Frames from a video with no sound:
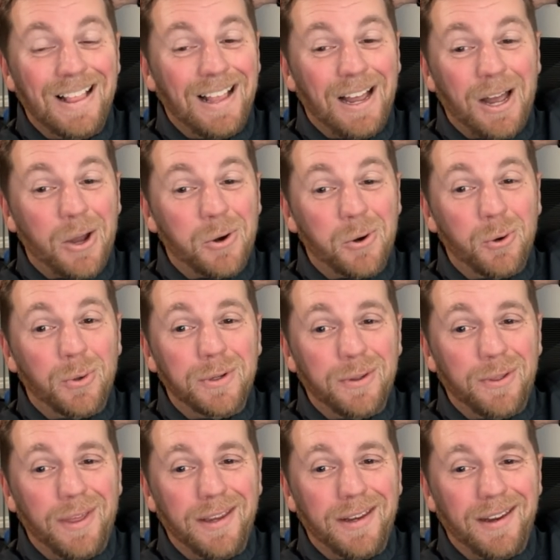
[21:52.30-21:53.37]
don't know what to
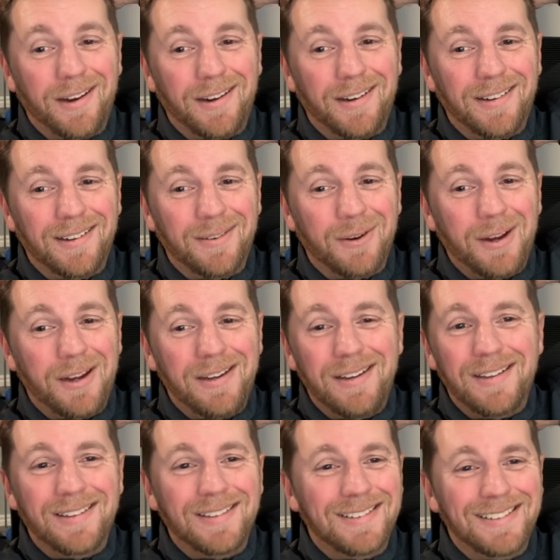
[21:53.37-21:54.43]
think here.
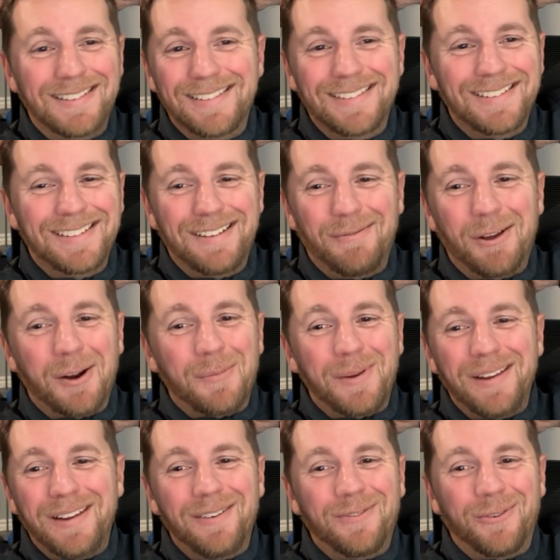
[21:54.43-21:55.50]
Randy, what am I
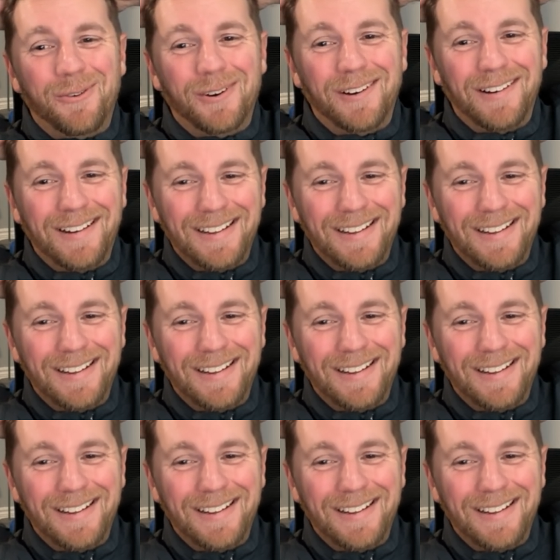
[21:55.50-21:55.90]
in for?